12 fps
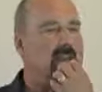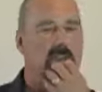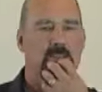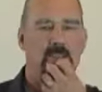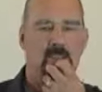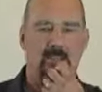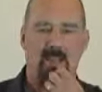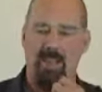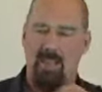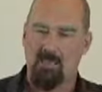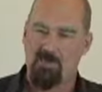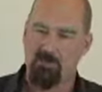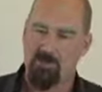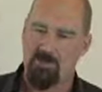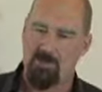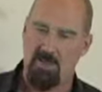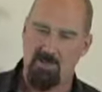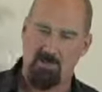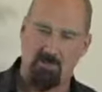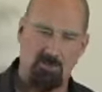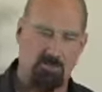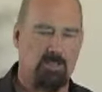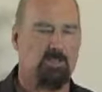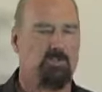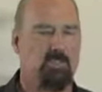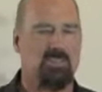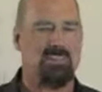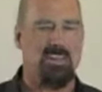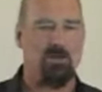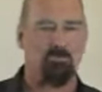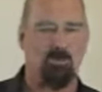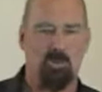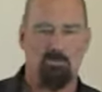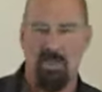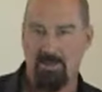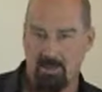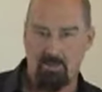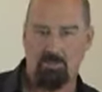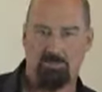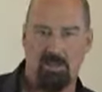here in things like expert diagnostics, for example, a medical